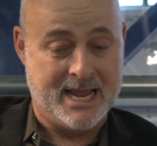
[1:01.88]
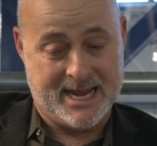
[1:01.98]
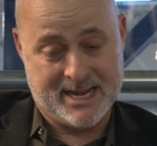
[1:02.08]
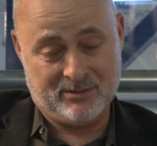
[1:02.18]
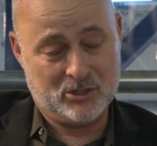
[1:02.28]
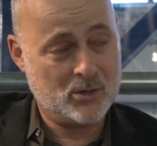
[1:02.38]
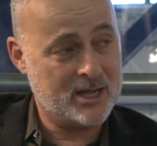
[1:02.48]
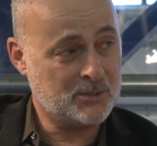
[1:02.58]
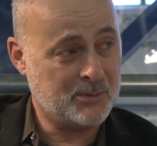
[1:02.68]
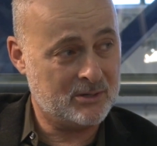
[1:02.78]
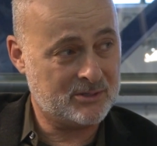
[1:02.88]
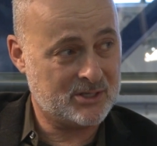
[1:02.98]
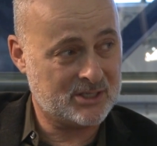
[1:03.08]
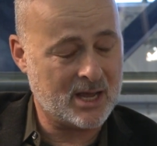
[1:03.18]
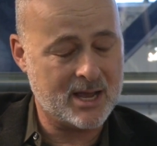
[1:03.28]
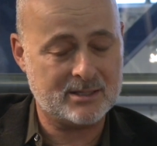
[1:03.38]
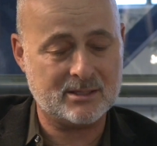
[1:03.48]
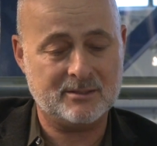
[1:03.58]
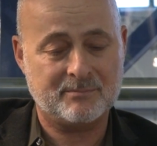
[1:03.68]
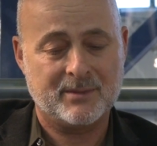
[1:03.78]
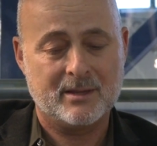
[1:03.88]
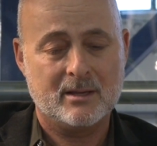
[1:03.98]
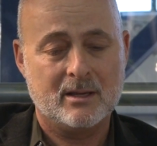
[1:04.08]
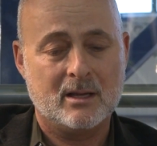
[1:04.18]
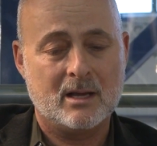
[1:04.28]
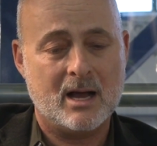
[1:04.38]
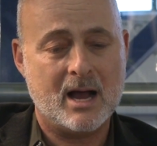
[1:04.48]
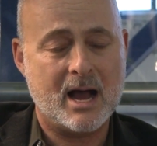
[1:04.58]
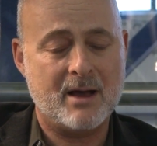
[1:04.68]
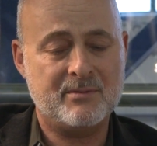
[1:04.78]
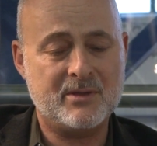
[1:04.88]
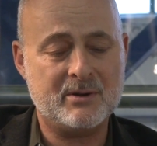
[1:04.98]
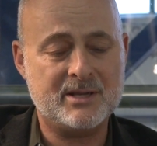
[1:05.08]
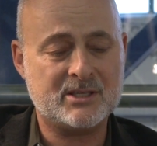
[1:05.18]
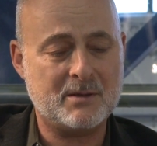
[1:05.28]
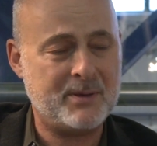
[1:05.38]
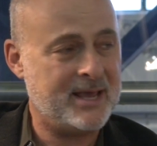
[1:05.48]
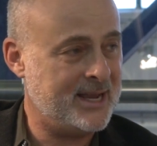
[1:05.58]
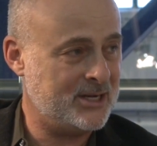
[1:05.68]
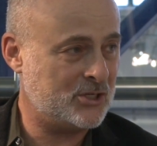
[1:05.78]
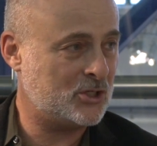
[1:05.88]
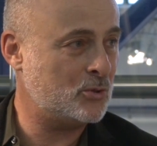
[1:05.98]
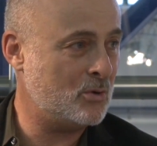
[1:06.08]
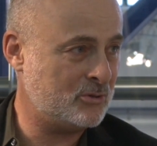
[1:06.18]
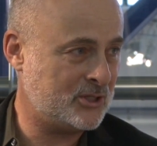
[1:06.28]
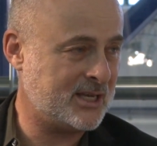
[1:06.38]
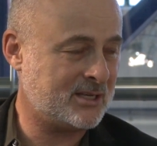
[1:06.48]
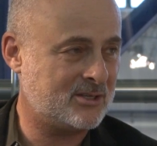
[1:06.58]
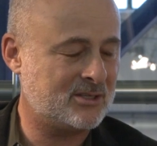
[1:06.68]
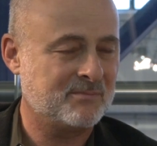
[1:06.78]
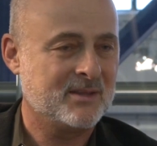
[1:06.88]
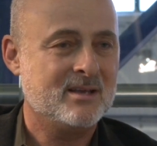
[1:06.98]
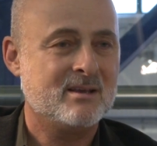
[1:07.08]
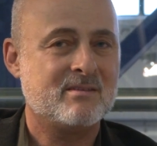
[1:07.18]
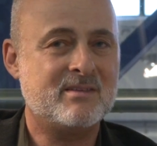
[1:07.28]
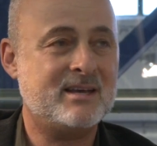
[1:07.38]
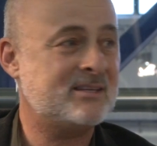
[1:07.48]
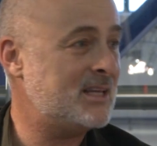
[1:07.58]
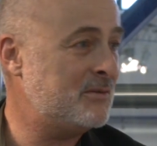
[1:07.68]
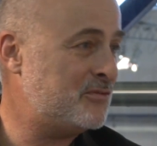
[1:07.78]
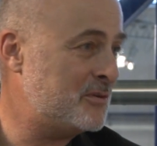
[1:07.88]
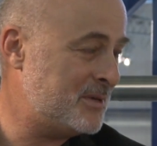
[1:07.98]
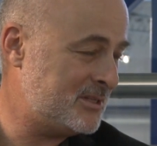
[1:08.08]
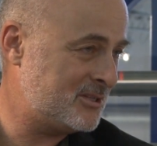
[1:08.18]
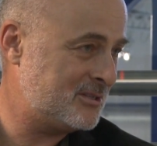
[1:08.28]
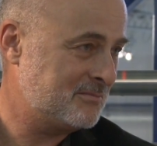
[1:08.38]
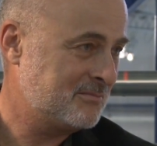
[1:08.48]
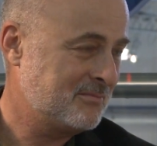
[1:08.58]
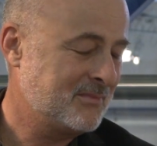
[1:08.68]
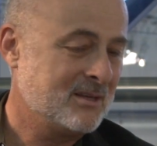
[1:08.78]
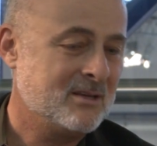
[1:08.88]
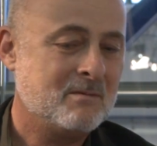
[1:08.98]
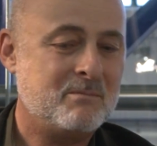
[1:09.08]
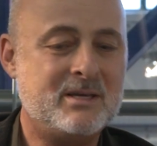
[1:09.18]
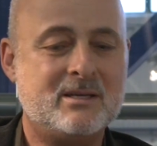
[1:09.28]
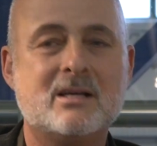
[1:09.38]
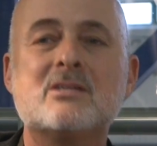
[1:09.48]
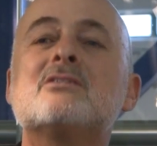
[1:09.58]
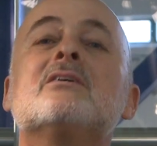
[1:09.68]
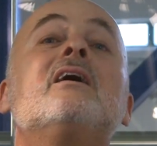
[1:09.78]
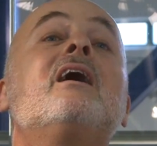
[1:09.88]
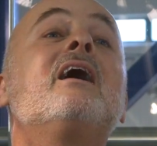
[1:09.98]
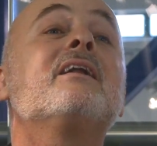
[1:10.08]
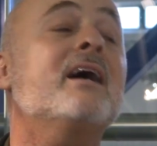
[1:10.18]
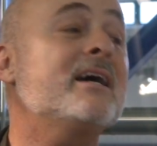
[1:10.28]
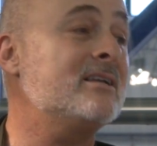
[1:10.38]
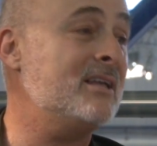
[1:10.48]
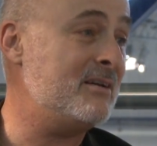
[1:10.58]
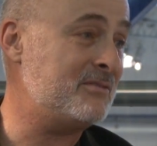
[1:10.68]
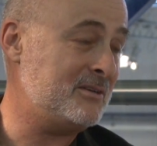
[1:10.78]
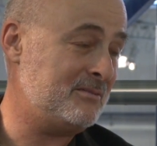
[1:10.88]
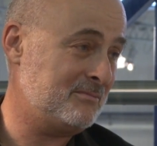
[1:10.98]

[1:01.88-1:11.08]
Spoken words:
In the Transparent Society, there is a page, 206, that is infamous because on 9/11,